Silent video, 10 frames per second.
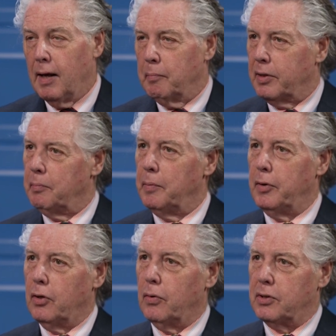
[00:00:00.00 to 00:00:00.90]
But the moment
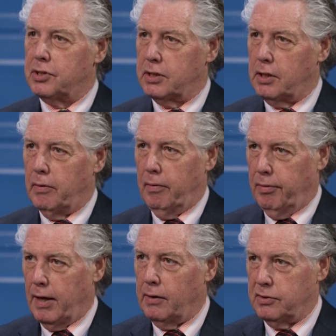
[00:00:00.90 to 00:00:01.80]
you go to
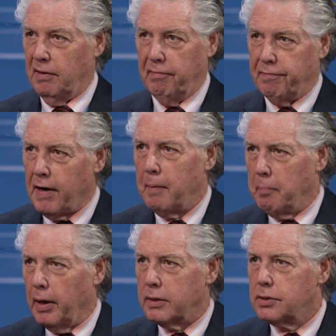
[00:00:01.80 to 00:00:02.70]

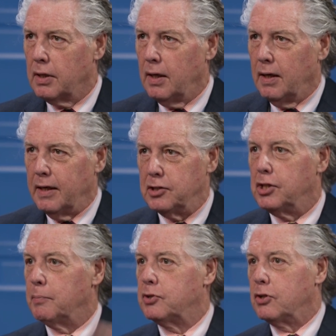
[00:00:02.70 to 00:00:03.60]
$600,005, it
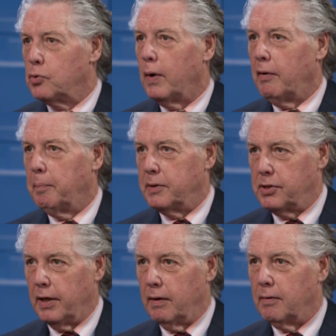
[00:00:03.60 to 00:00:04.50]
jumps to 12%.